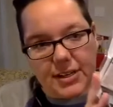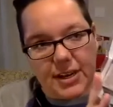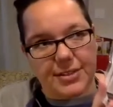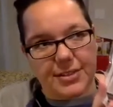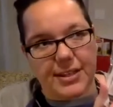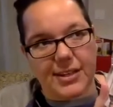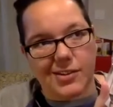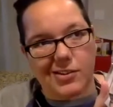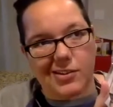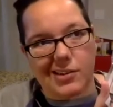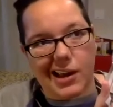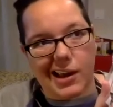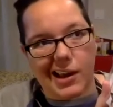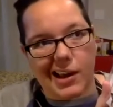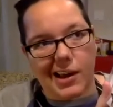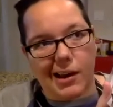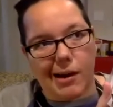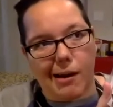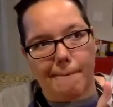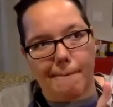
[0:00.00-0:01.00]
I think you
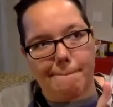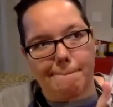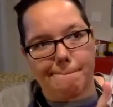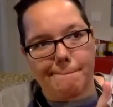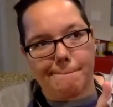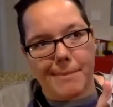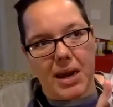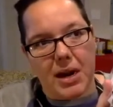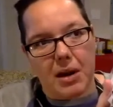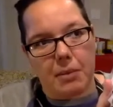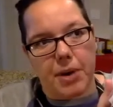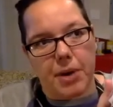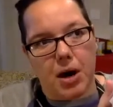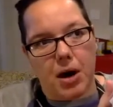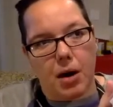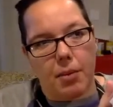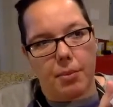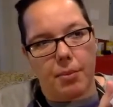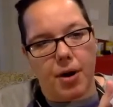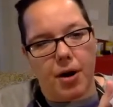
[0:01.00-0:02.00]
get a
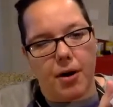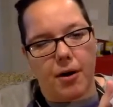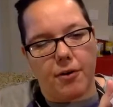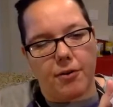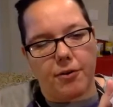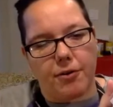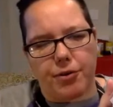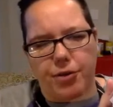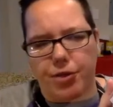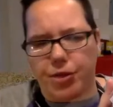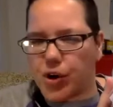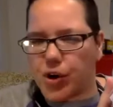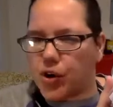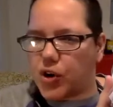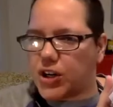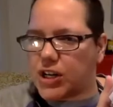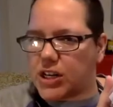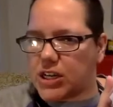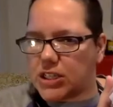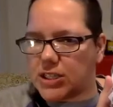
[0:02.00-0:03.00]
minimum of
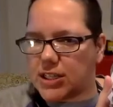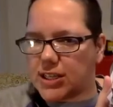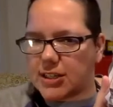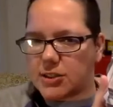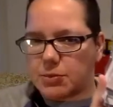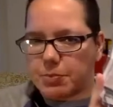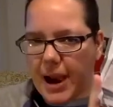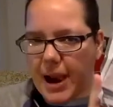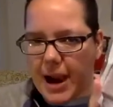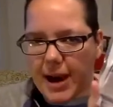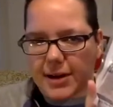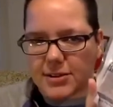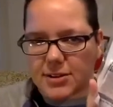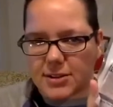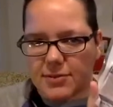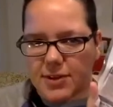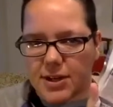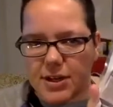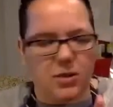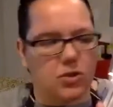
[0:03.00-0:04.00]
36 packs
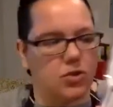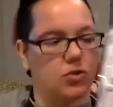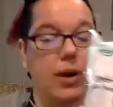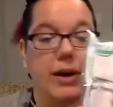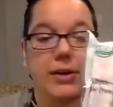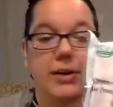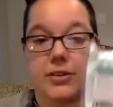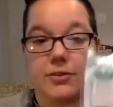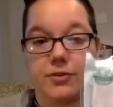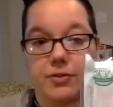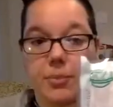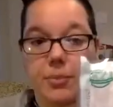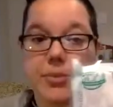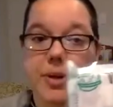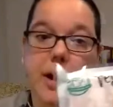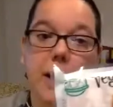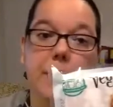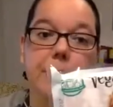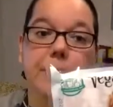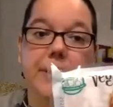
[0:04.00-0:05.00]
of it directly from the
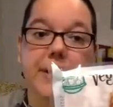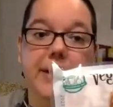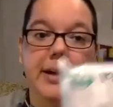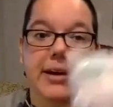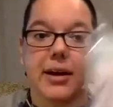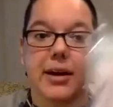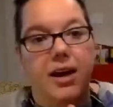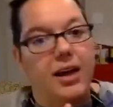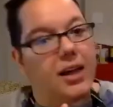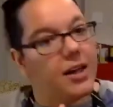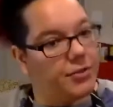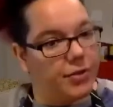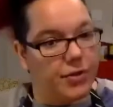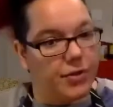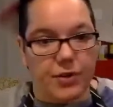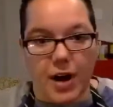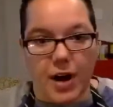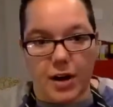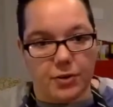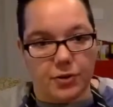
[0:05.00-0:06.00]
company if you've
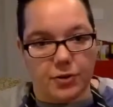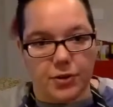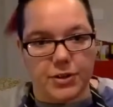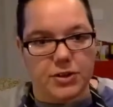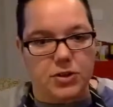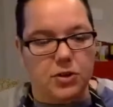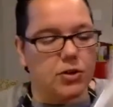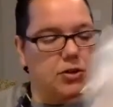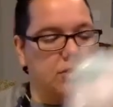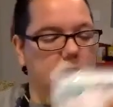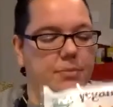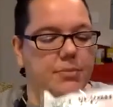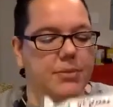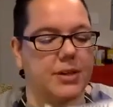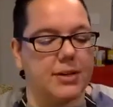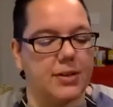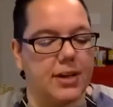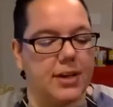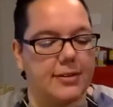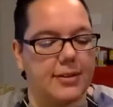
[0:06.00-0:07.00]
got a freezer or
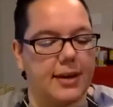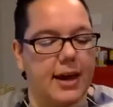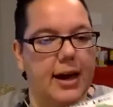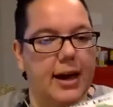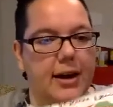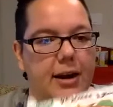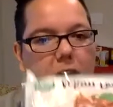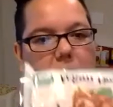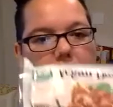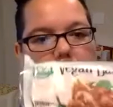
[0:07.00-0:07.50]
something like that.